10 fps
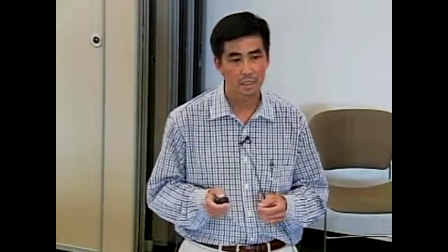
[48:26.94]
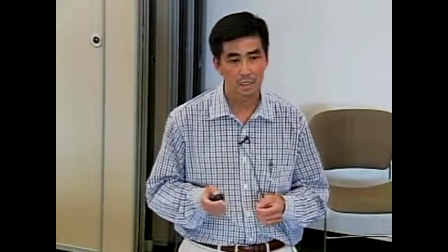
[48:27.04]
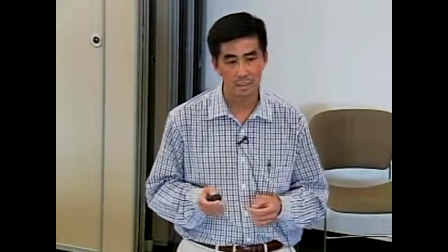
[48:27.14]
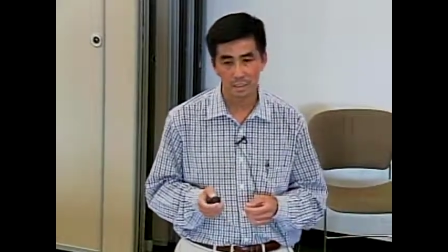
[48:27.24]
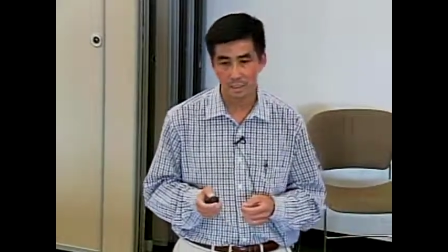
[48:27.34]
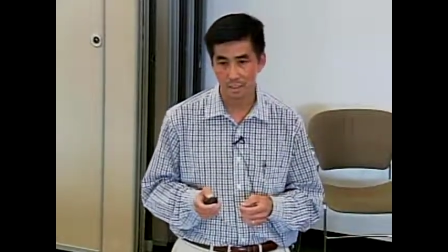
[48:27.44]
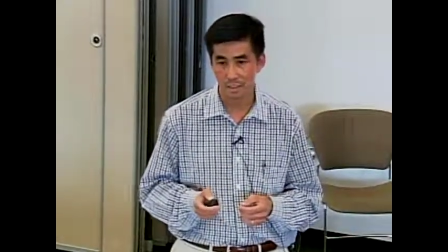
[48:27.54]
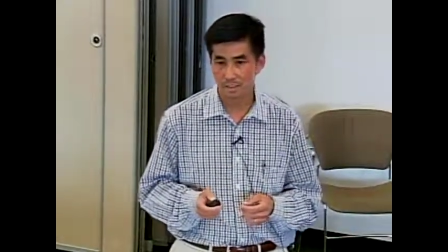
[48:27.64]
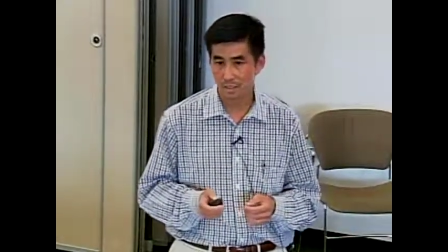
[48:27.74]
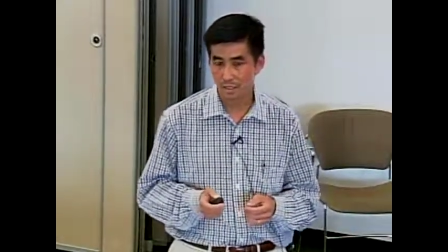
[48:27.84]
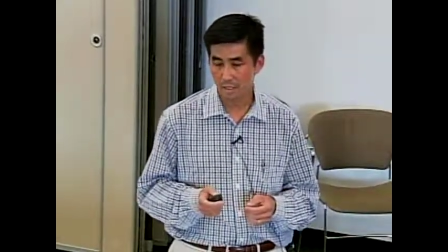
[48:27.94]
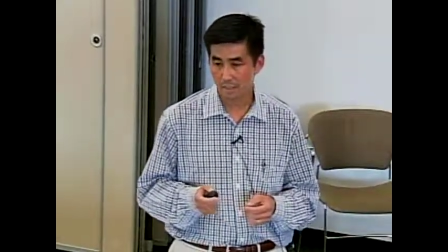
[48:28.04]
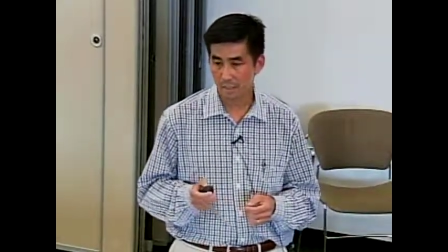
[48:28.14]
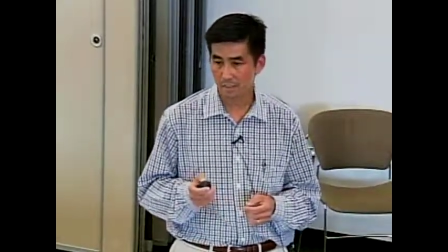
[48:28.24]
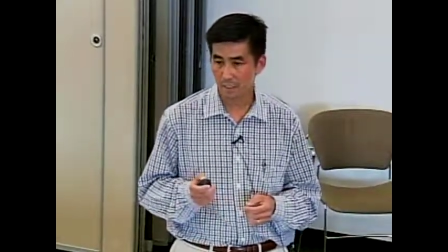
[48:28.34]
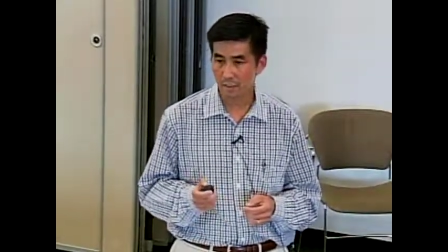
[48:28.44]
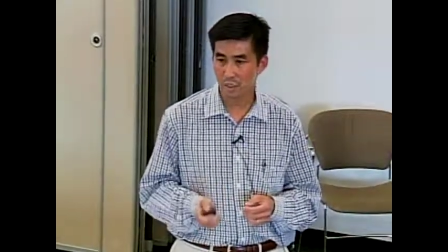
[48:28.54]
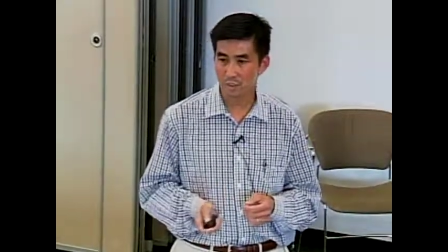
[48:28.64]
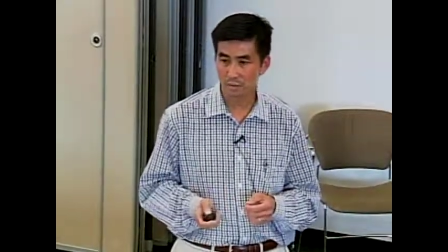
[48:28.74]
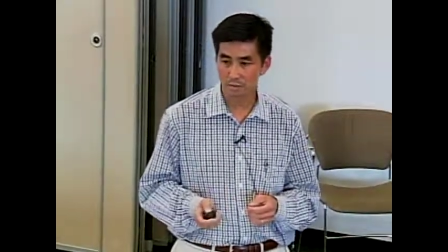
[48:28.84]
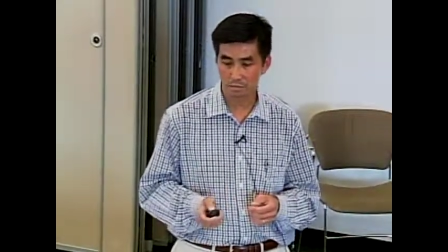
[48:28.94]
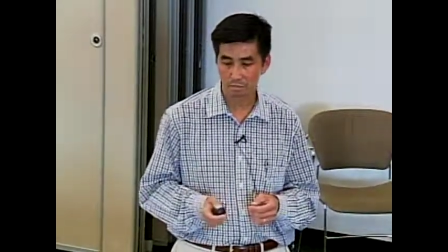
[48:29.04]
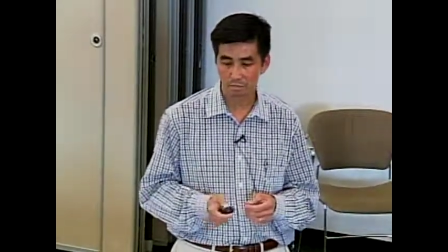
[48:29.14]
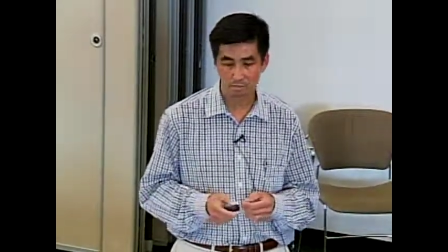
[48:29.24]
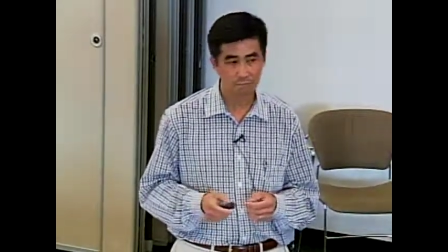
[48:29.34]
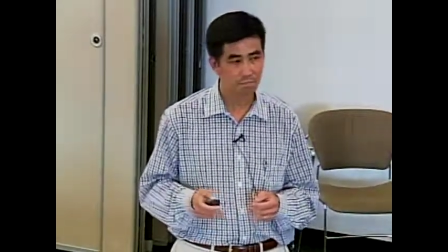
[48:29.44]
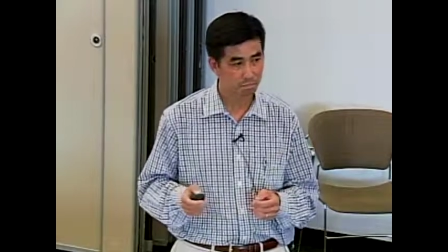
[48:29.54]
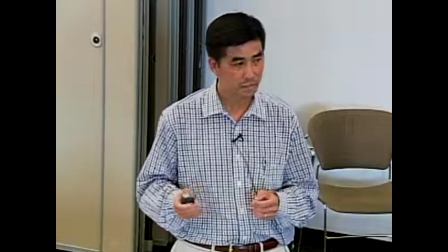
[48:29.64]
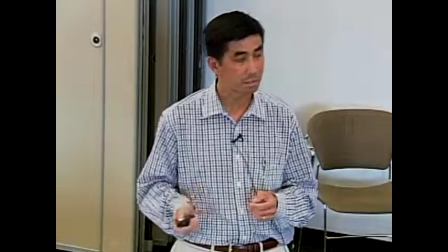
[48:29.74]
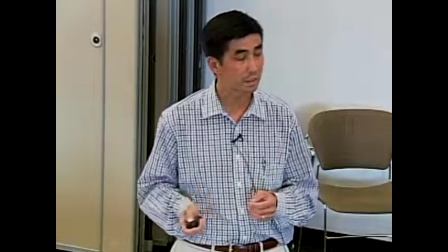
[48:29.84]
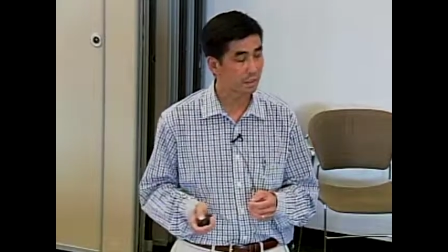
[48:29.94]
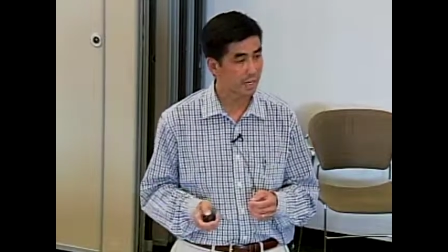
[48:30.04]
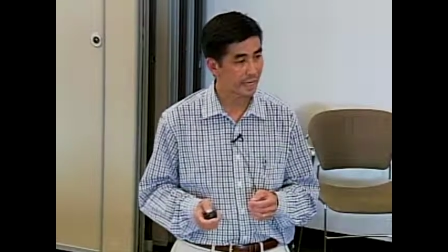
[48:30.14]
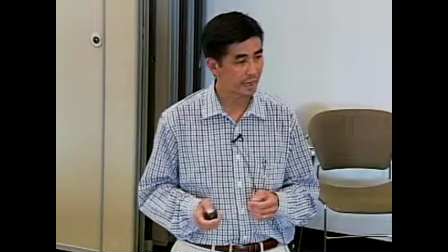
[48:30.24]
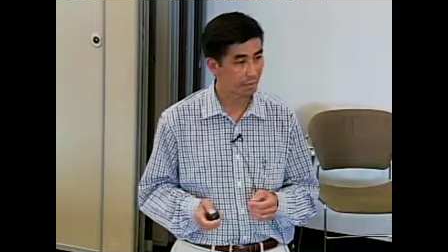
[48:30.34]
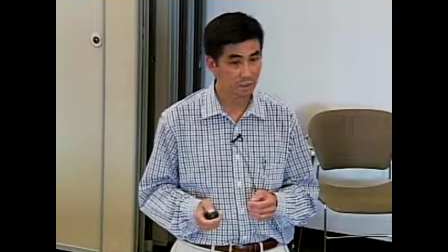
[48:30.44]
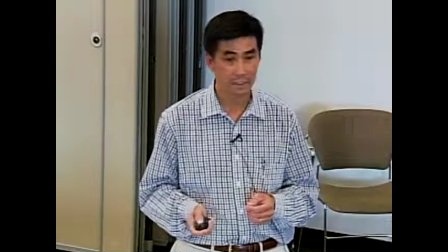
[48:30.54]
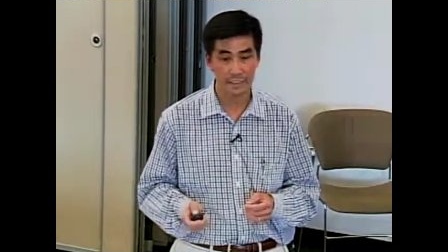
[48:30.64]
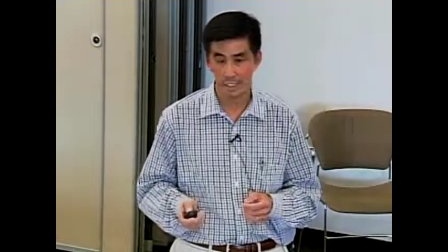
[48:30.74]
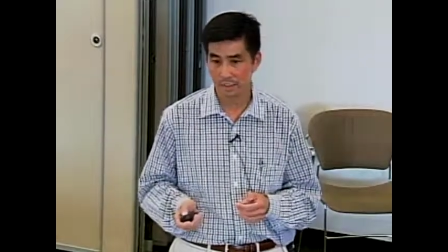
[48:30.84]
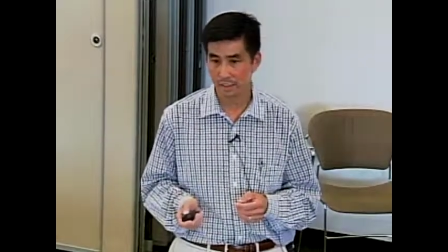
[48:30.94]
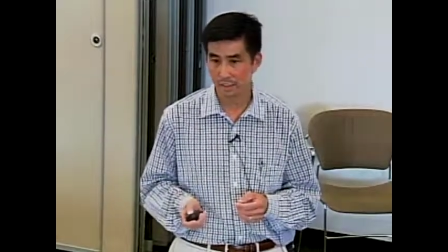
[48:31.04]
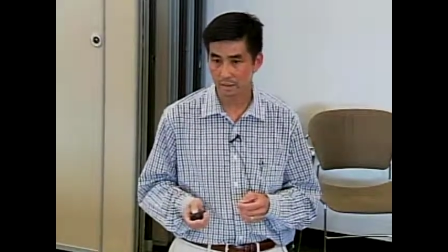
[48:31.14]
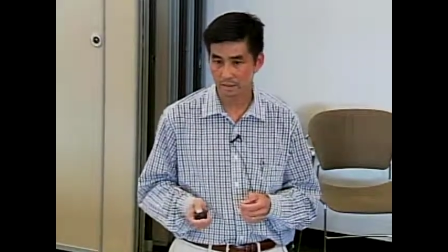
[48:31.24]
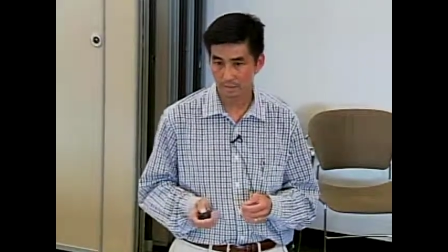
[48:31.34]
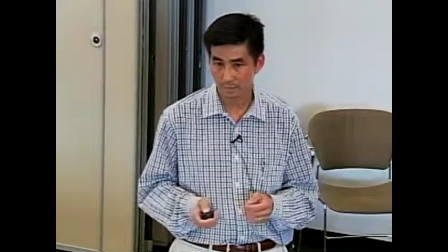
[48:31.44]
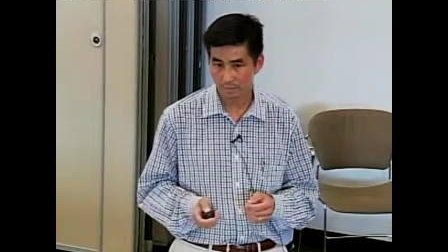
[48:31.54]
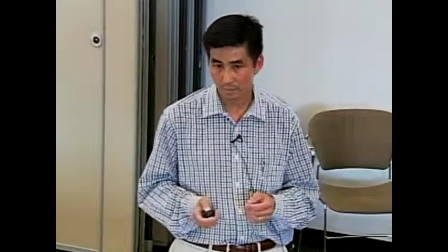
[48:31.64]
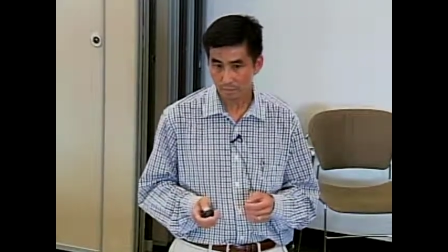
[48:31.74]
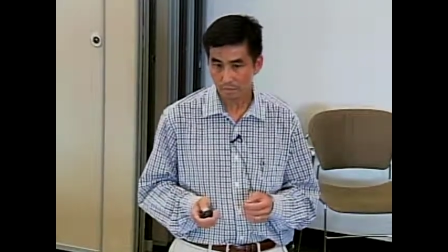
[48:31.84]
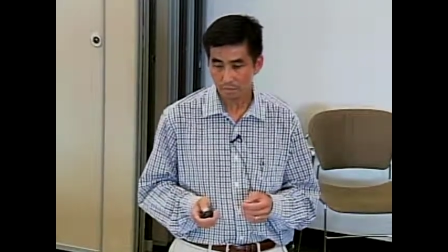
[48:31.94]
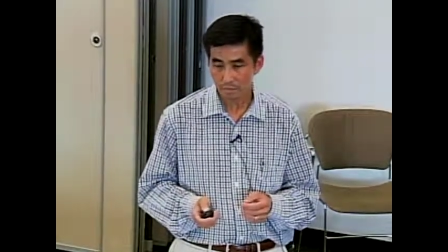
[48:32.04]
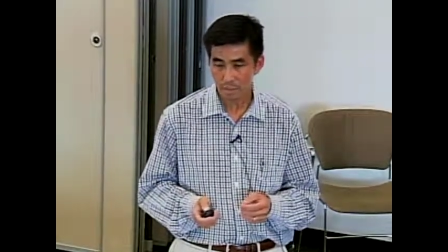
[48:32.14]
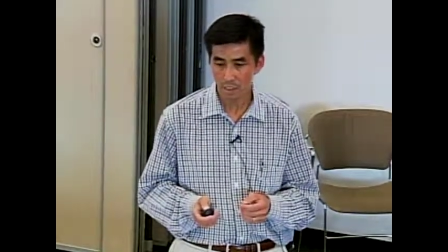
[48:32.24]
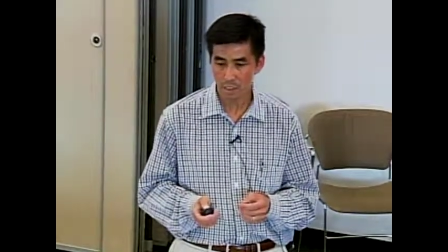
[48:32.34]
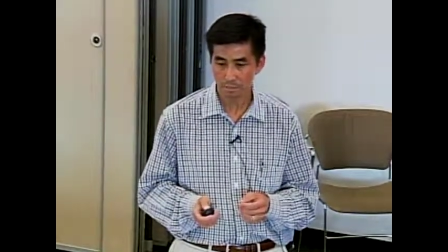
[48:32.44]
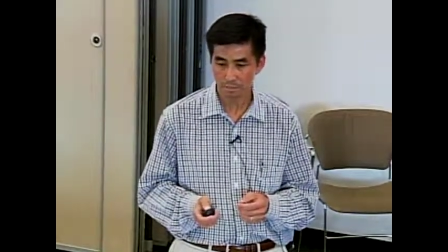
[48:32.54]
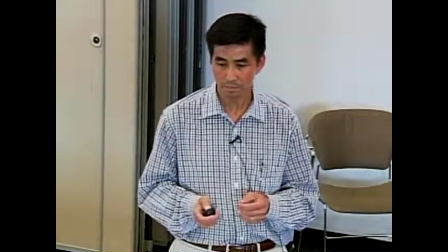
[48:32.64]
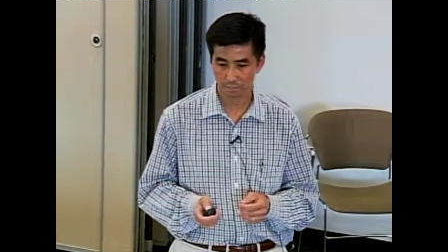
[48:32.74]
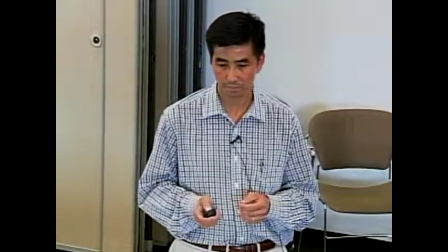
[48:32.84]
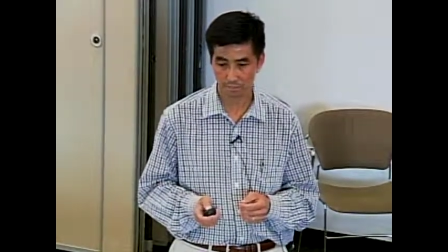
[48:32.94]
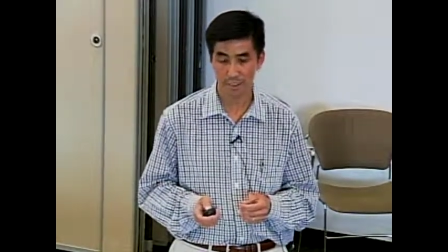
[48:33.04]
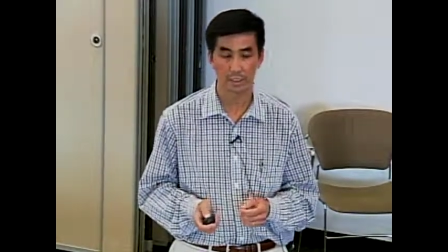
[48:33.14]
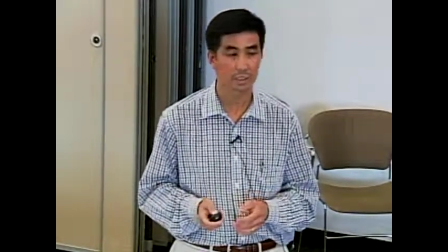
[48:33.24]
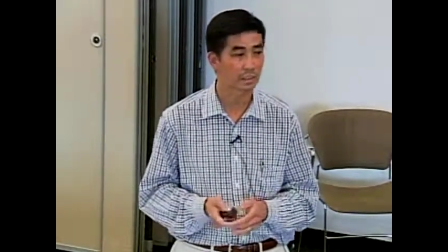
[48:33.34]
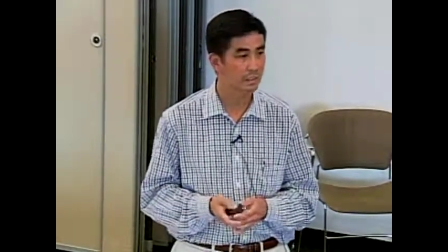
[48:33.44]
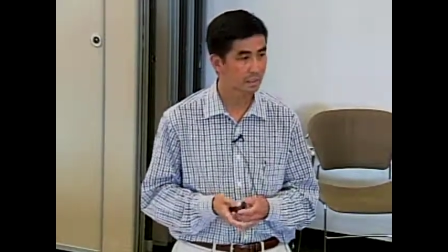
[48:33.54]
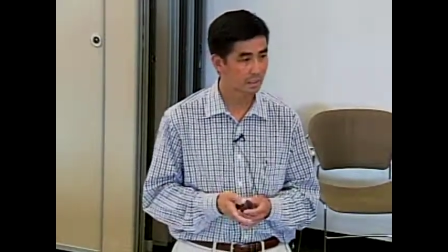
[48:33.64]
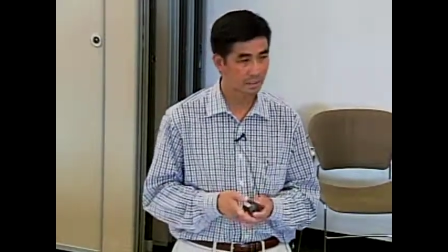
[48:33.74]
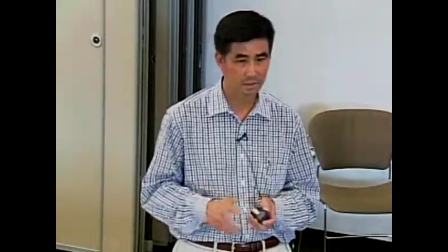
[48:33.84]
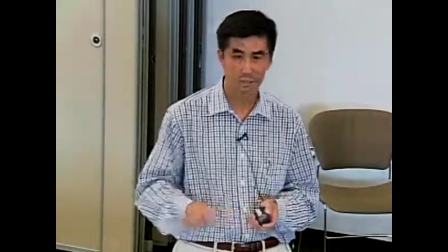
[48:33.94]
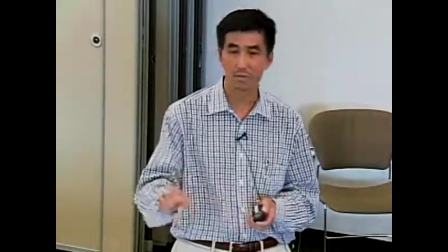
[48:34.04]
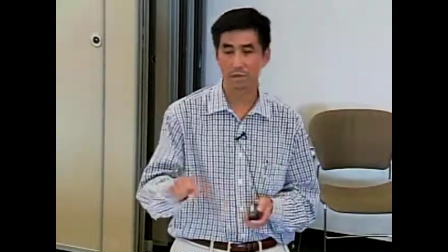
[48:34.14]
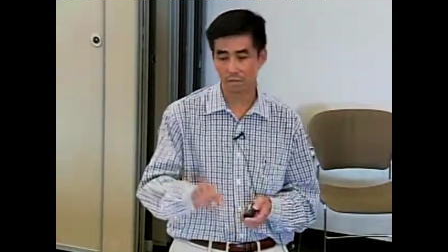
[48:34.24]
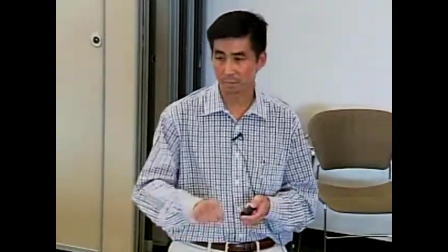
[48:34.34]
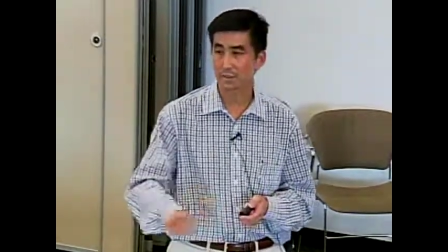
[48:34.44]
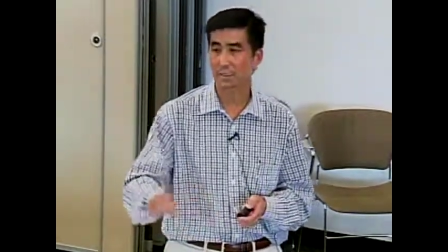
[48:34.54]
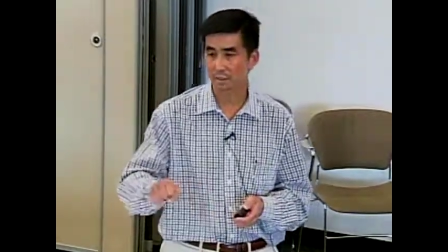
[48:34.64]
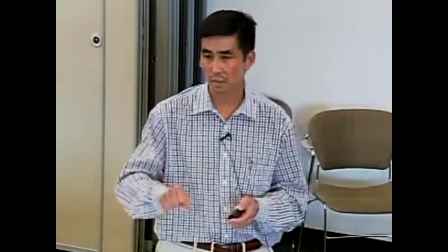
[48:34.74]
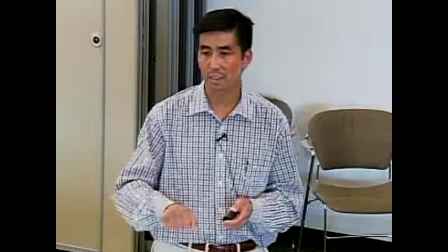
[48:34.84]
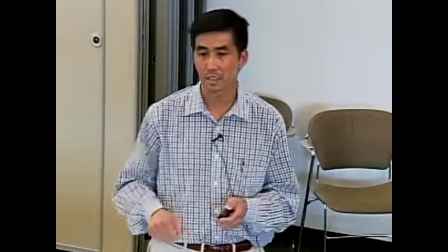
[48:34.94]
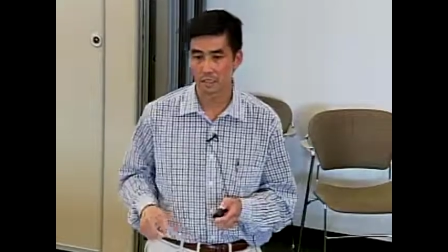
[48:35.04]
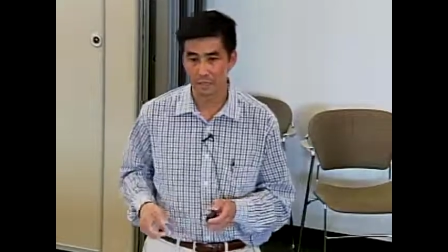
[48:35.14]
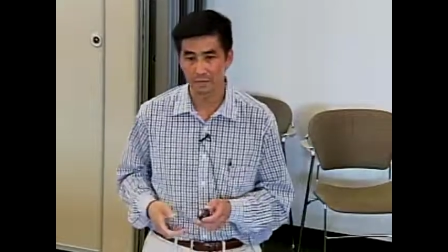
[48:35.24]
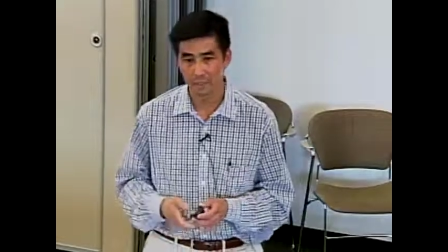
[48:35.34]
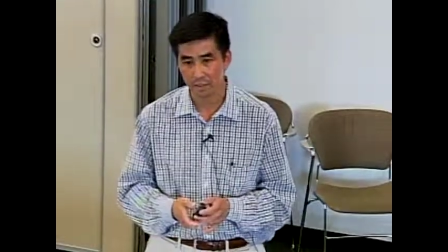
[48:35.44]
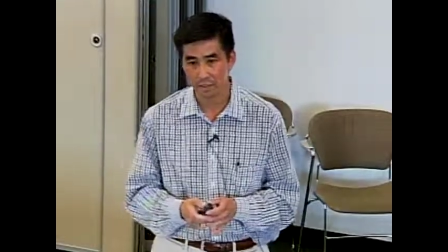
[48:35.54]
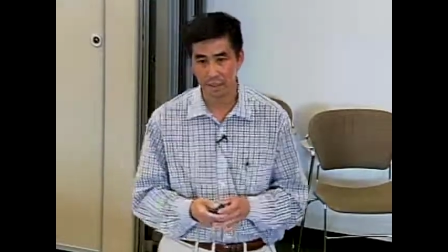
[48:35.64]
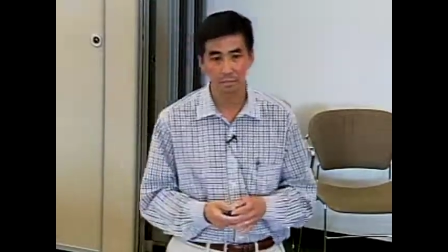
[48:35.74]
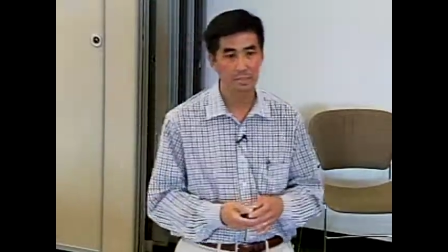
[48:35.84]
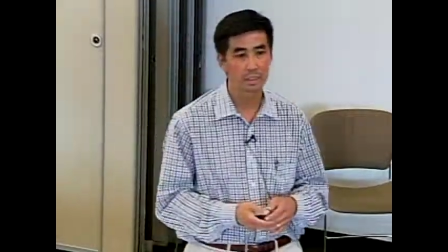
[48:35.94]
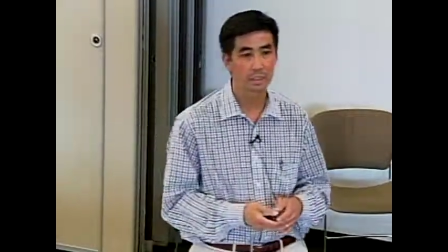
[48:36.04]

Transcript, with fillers: And uh, they, they taught people a multitasking um, skill that involves something that looks a lot like a video game.